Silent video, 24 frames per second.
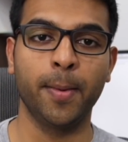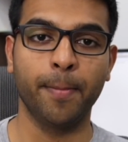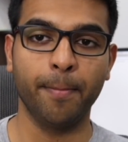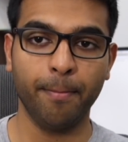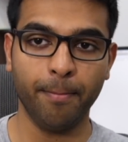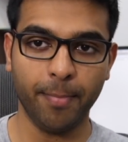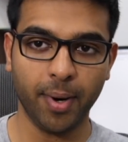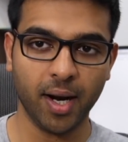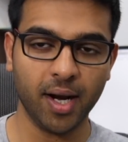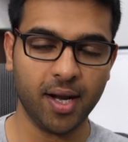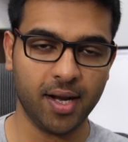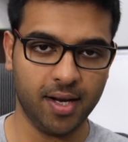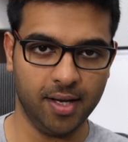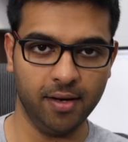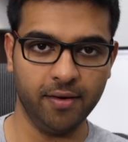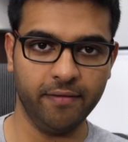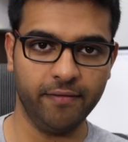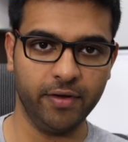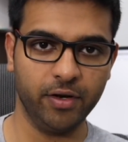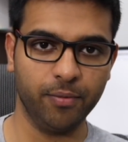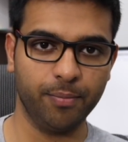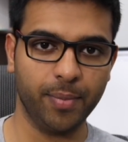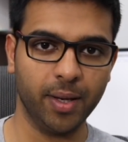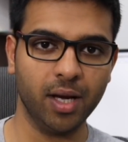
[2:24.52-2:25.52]
but
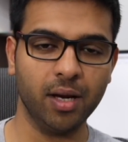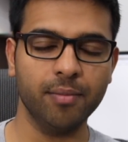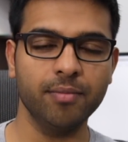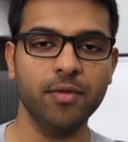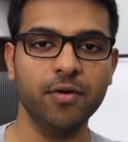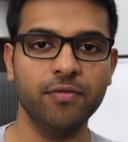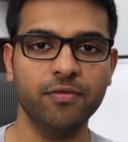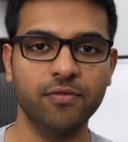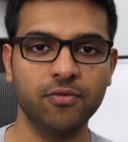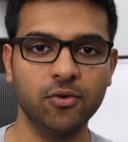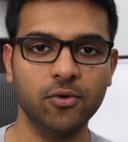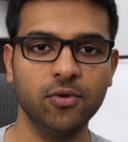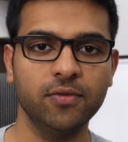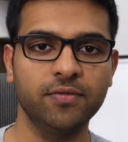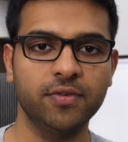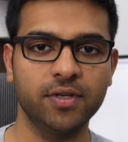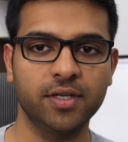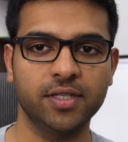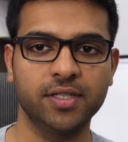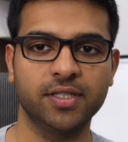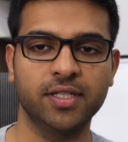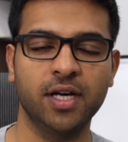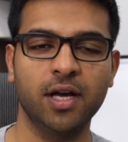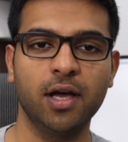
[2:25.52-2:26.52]
when you pick up the phone
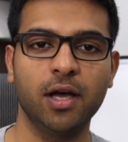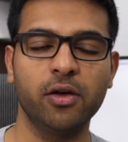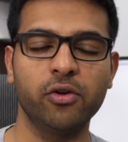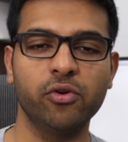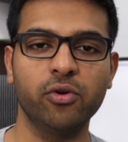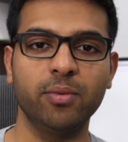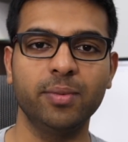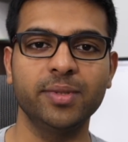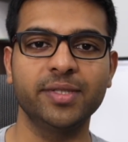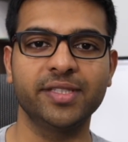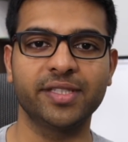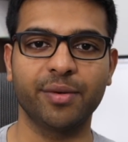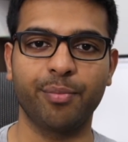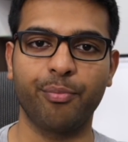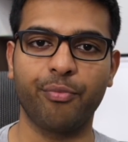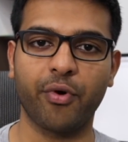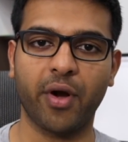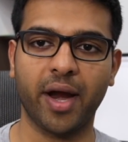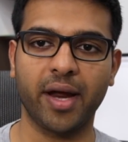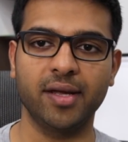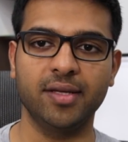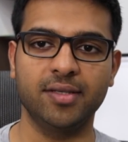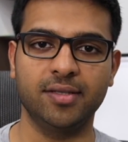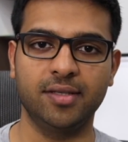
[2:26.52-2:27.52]
first, you'll be
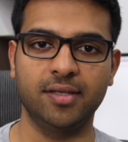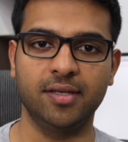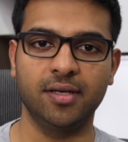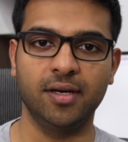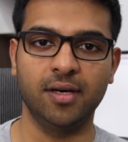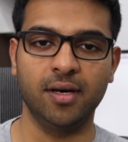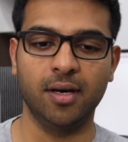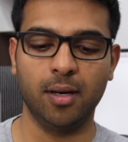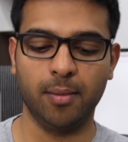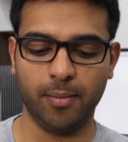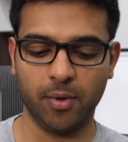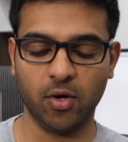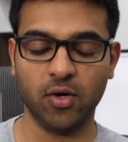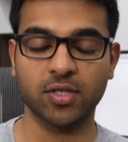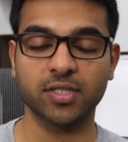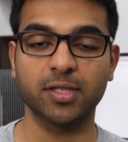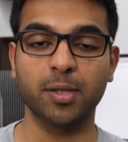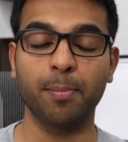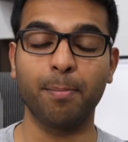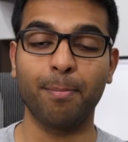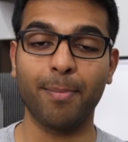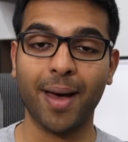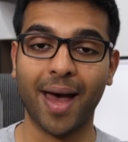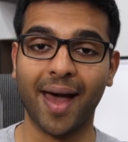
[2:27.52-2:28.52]
surprised because
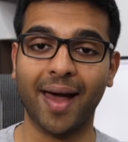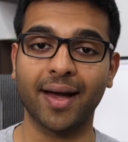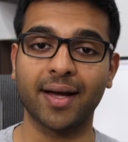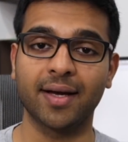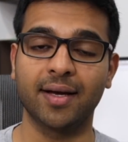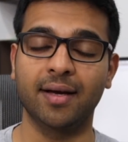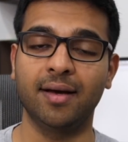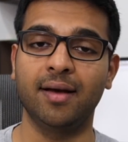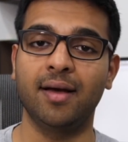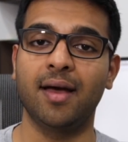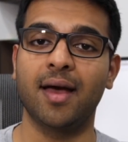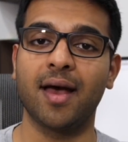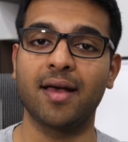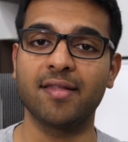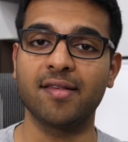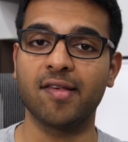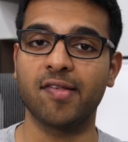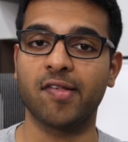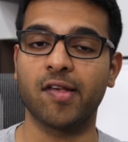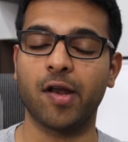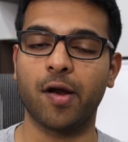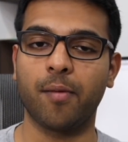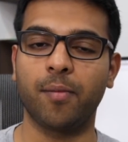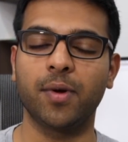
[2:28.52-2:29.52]
the back has a
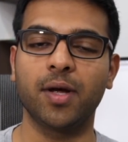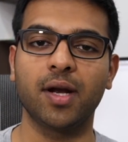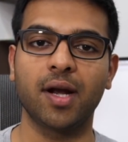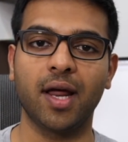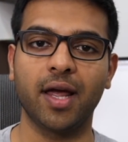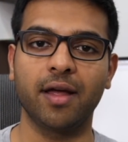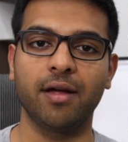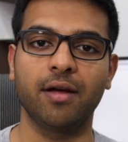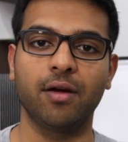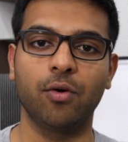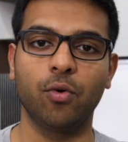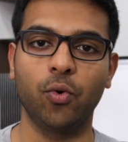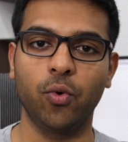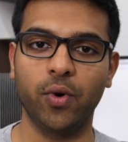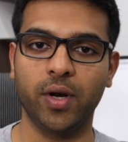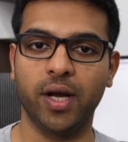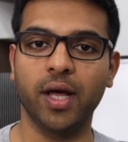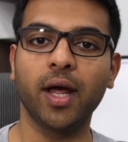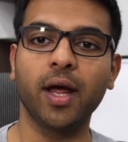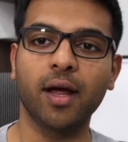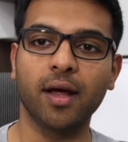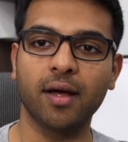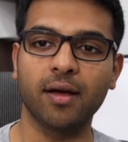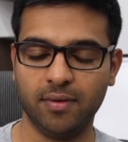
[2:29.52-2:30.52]
ceramic-like
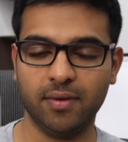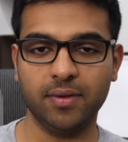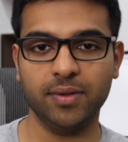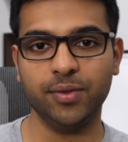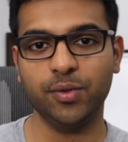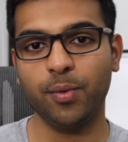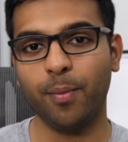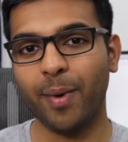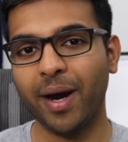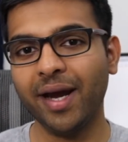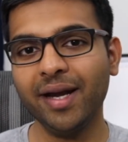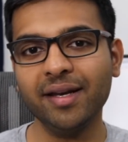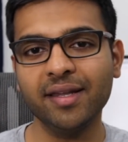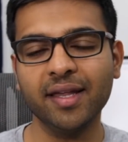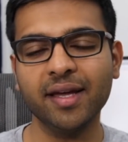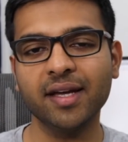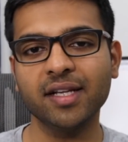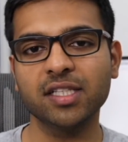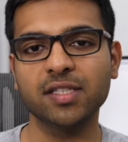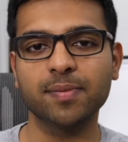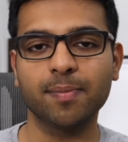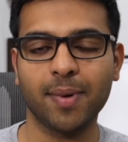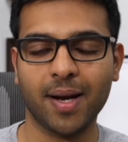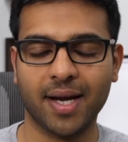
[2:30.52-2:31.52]
coating. You might think
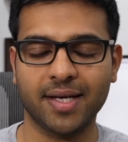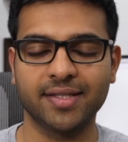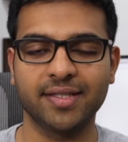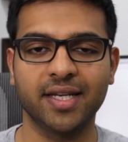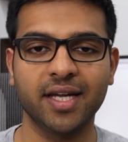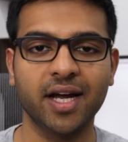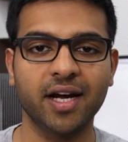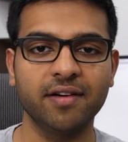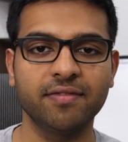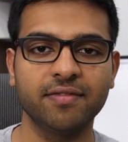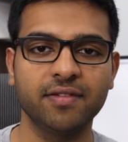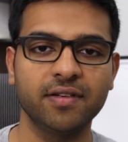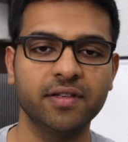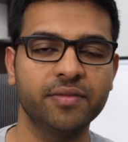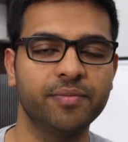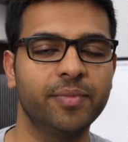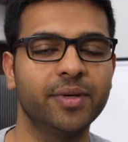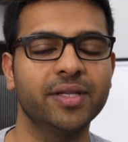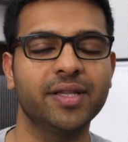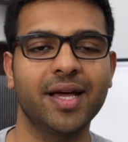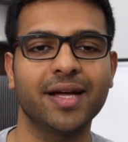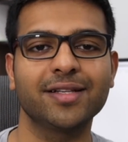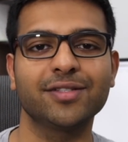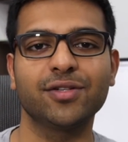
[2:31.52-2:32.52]
it's plastic at first,
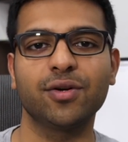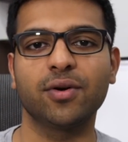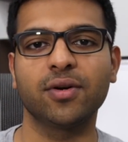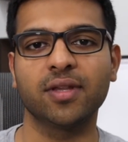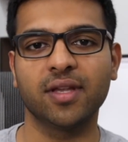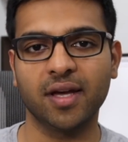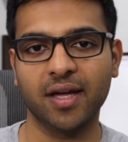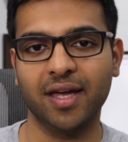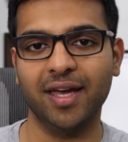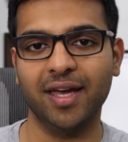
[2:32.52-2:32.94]
but that's not the